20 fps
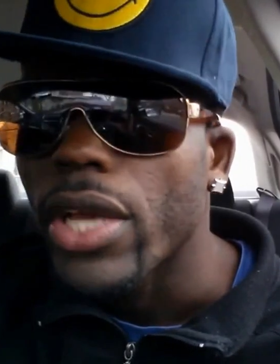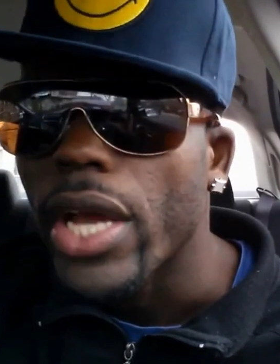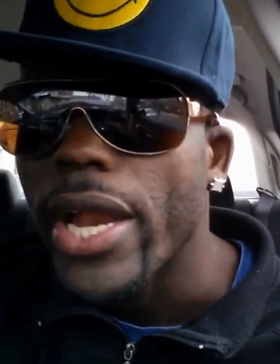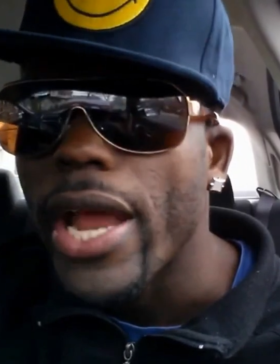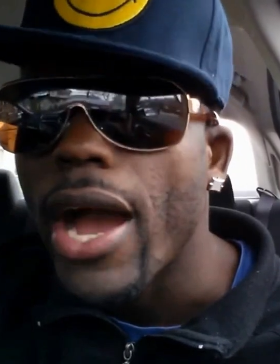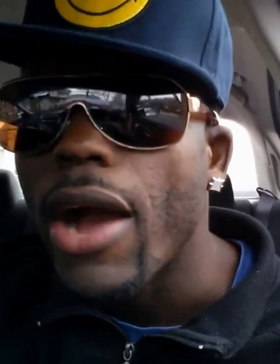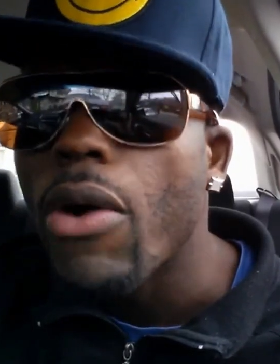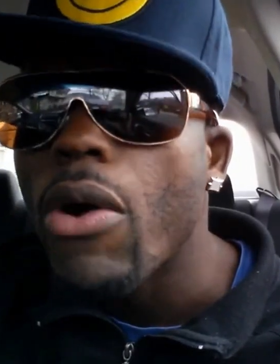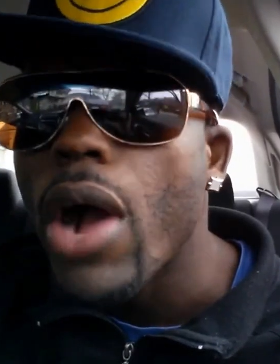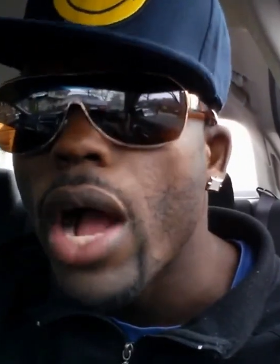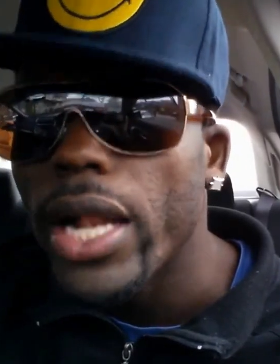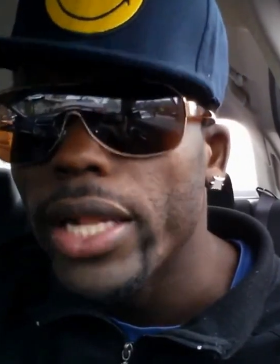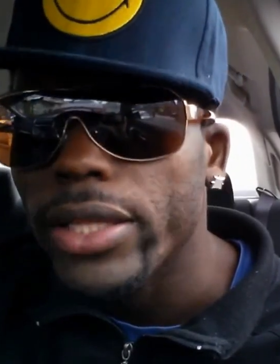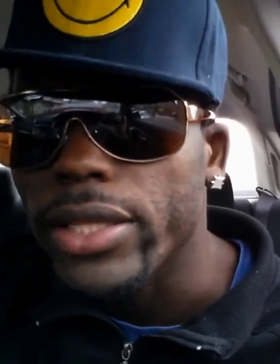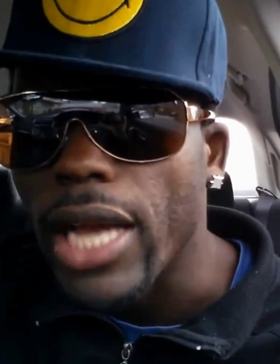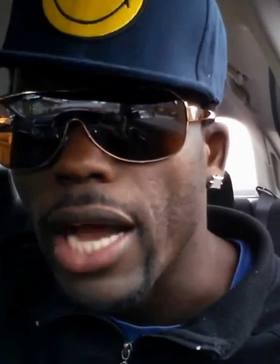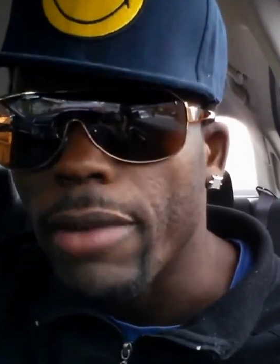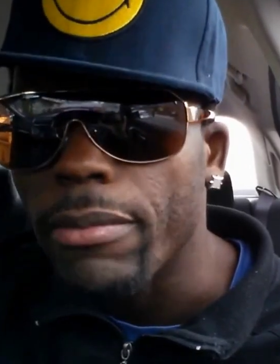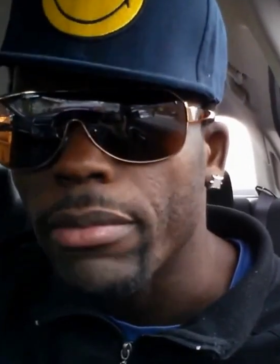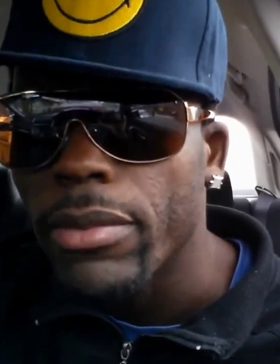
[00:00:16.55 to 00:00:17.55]
you're there
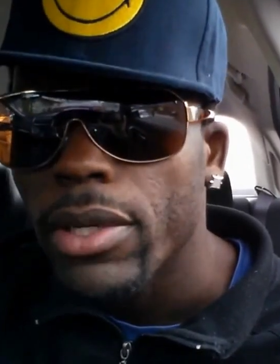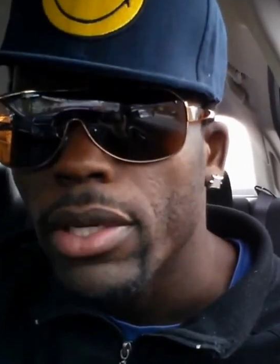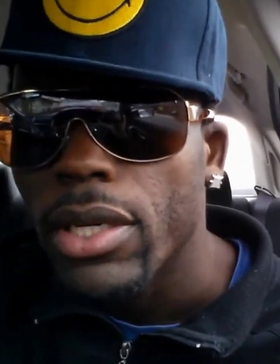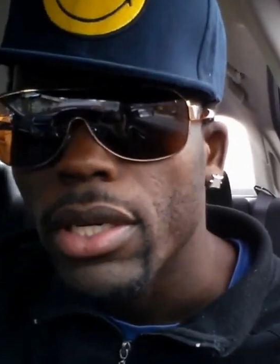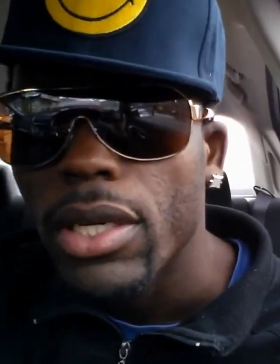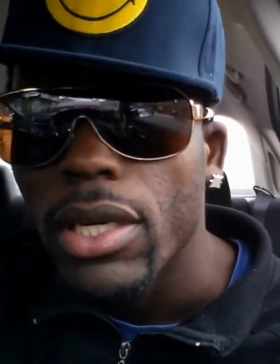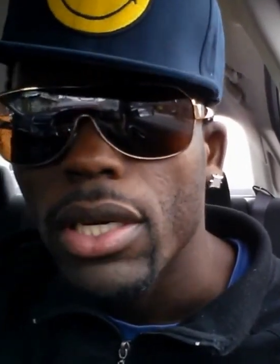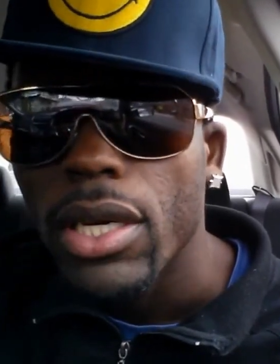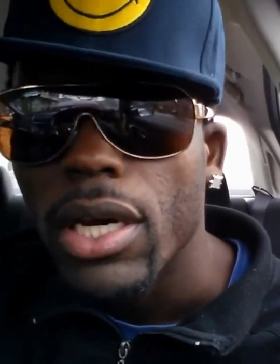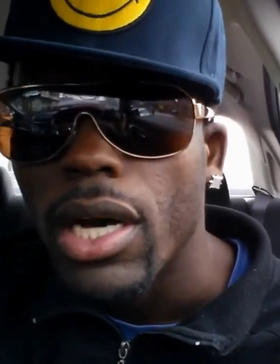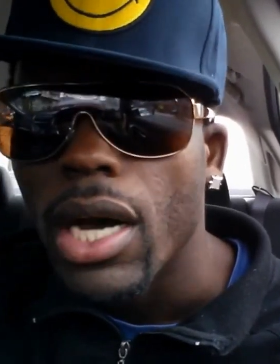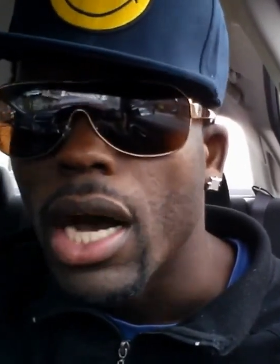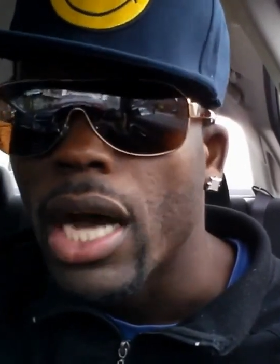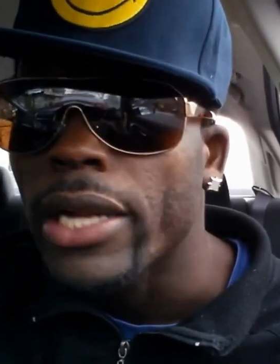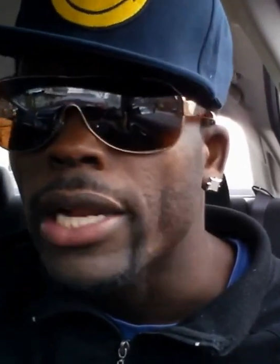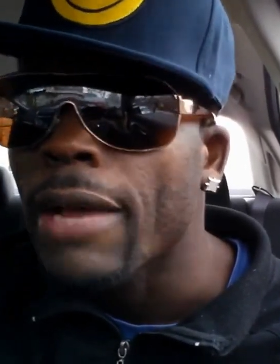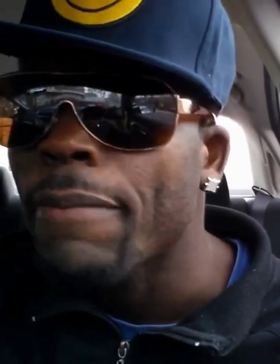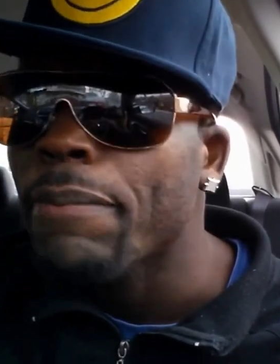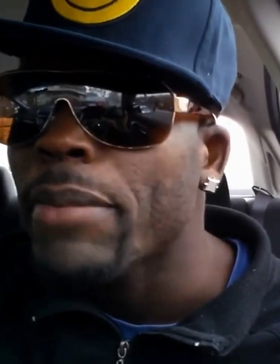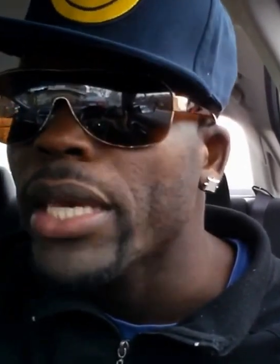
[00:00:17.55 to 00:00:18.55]
Waltham
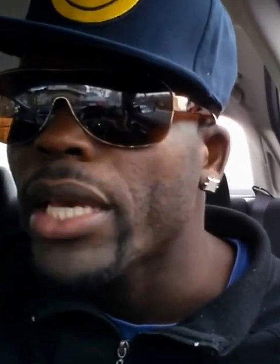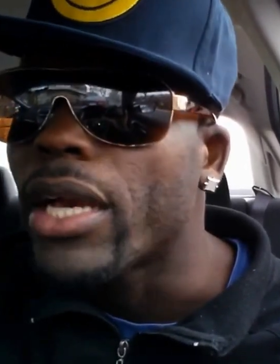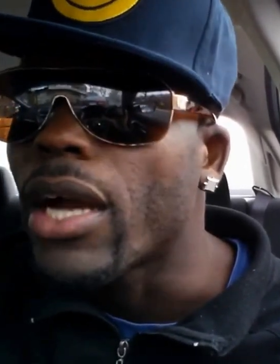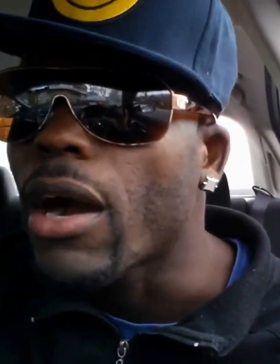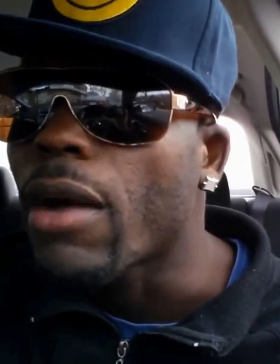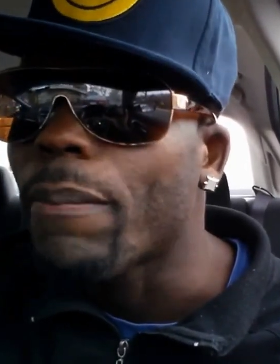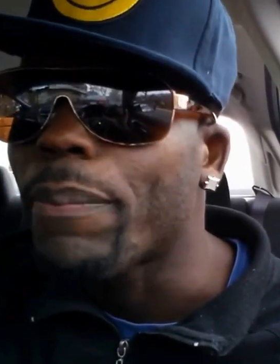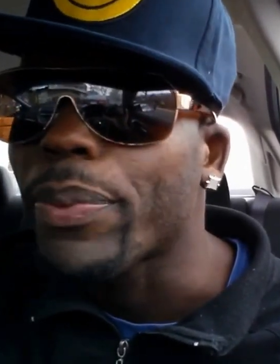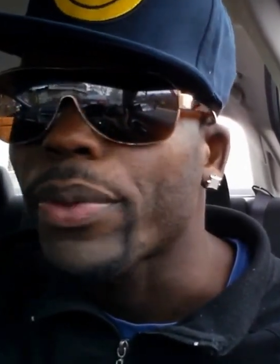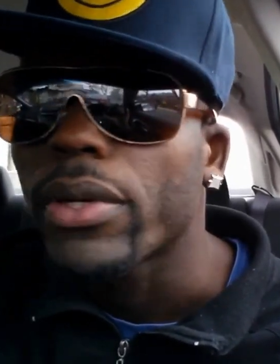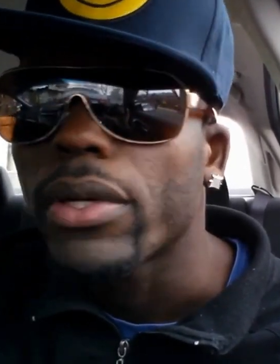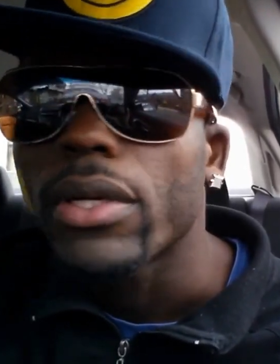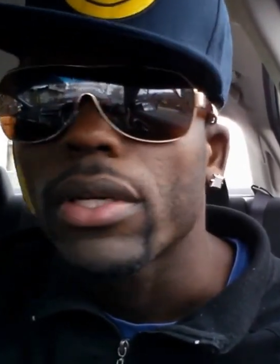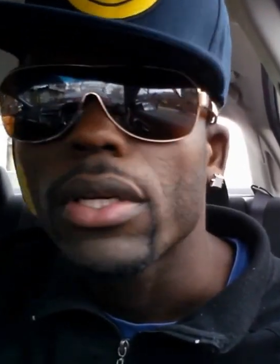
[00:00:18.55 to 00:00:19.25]
and not big up